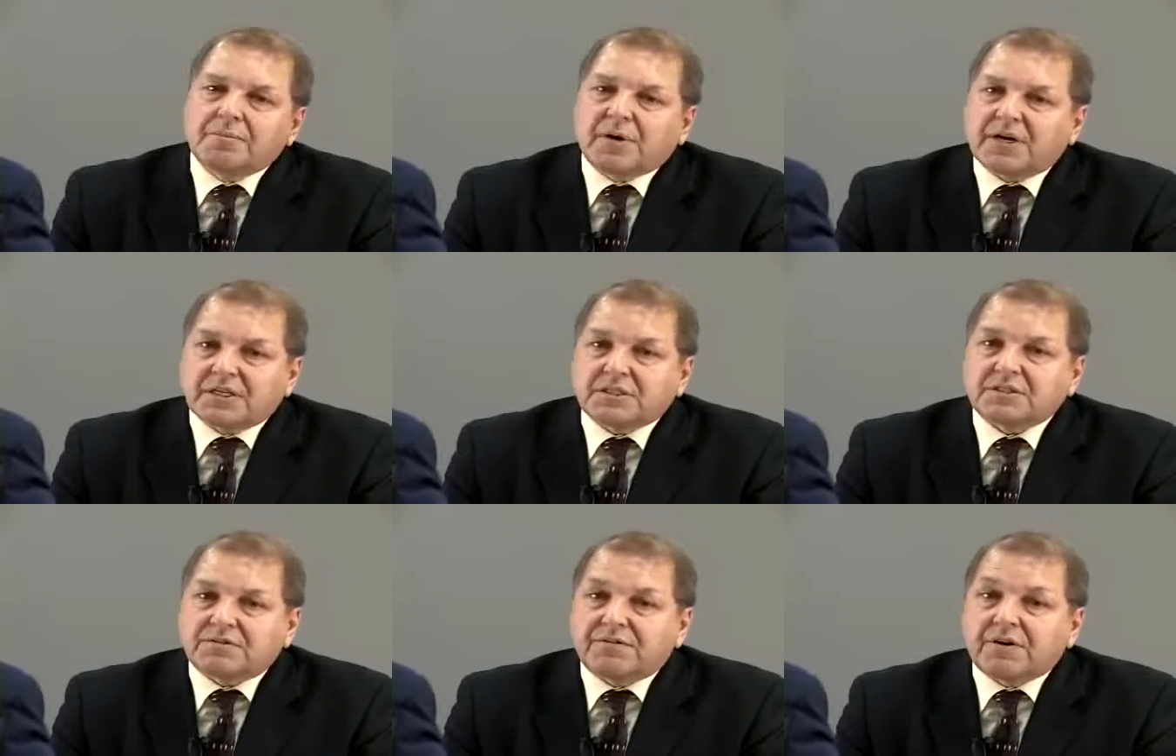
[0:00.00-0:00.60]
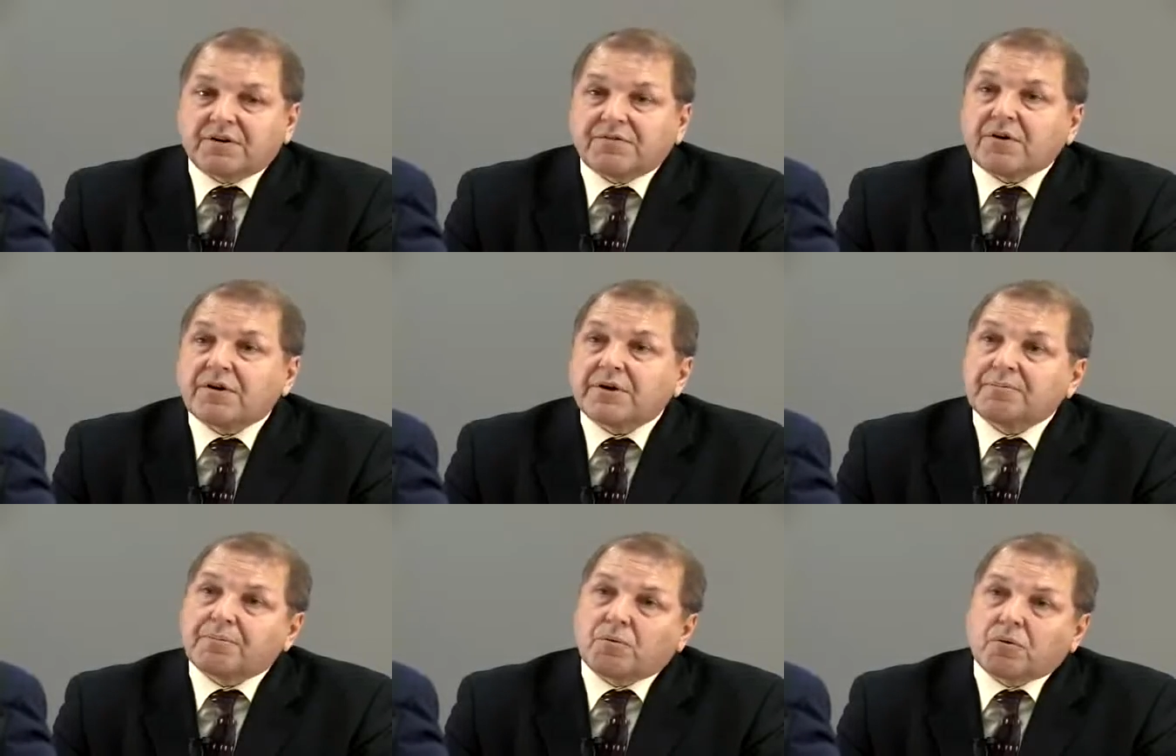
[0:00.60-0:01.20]
But it's a very,
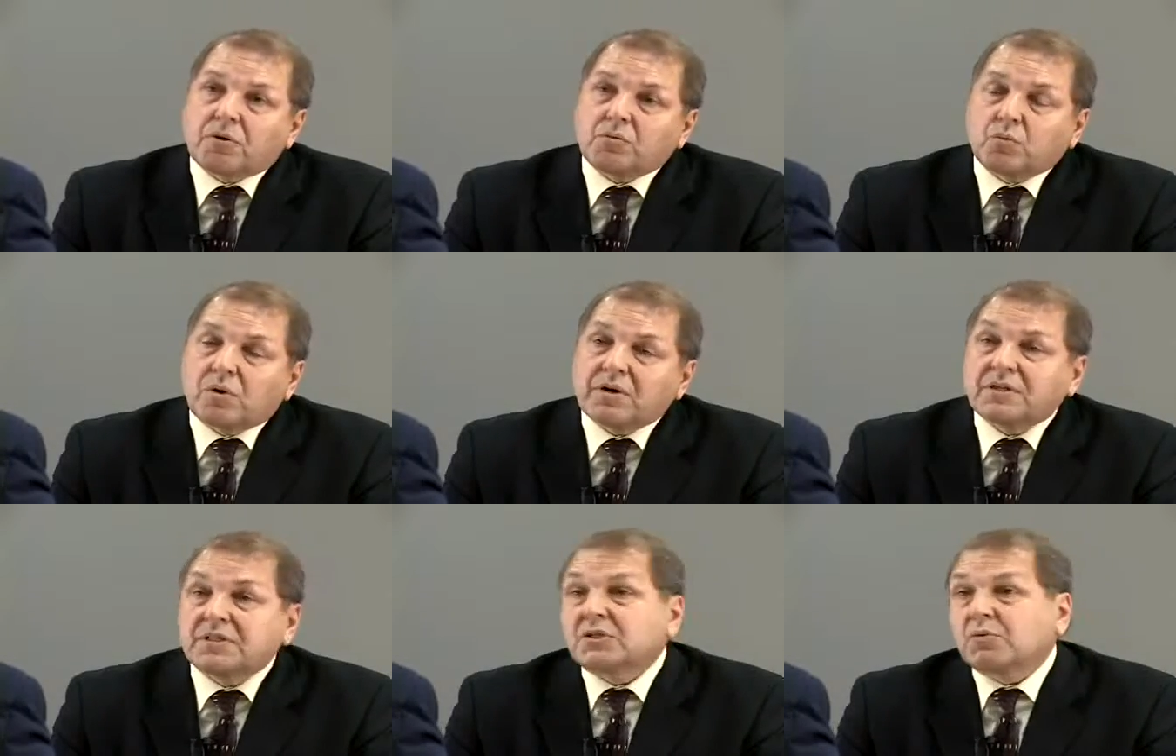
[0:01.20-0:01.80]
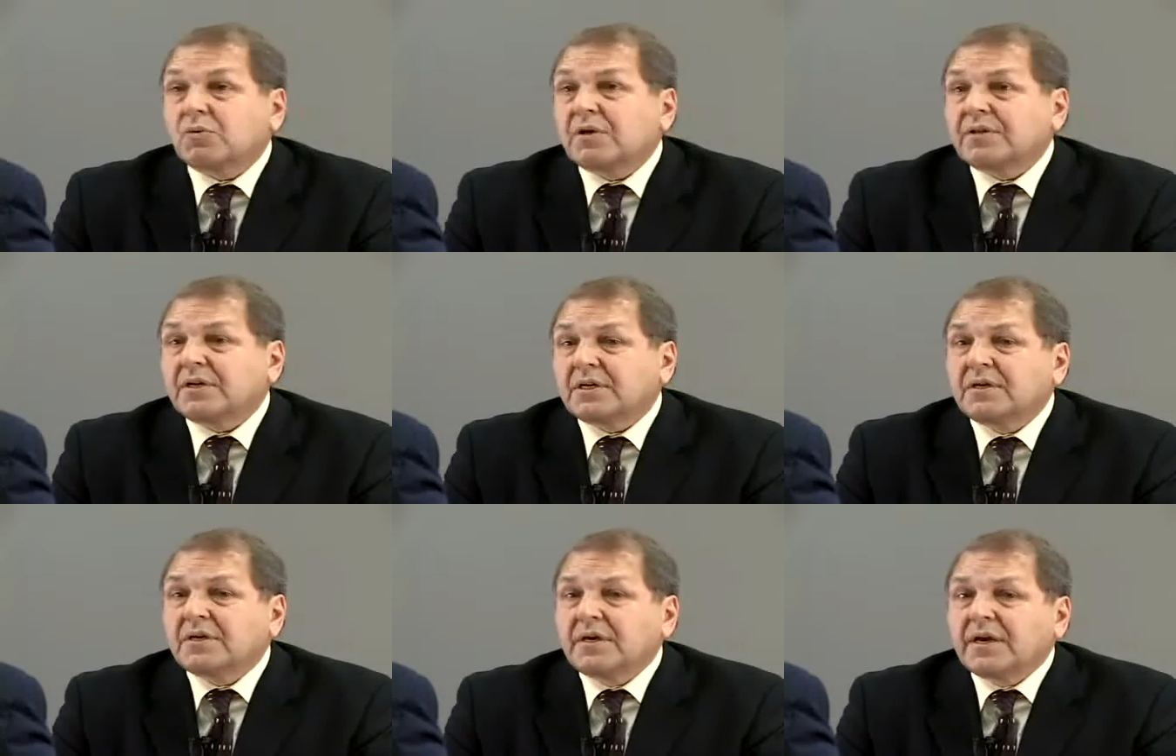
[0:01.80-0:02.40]
very important one, and it's one
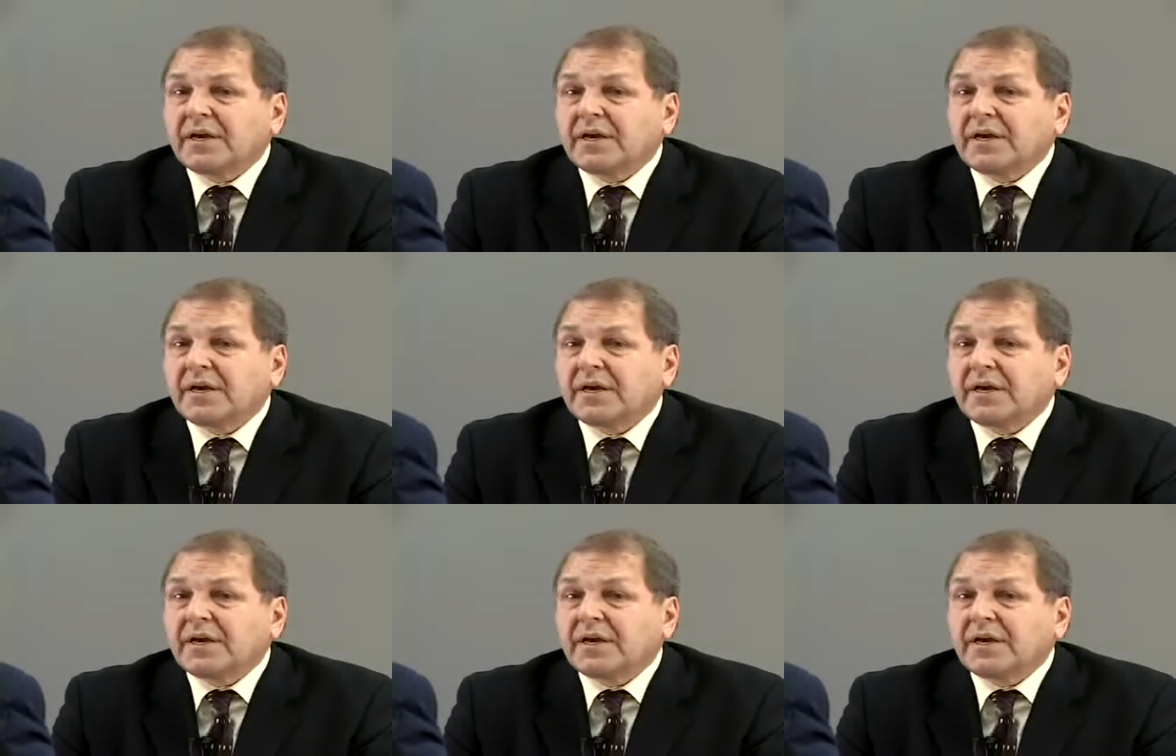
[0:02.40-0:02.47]
that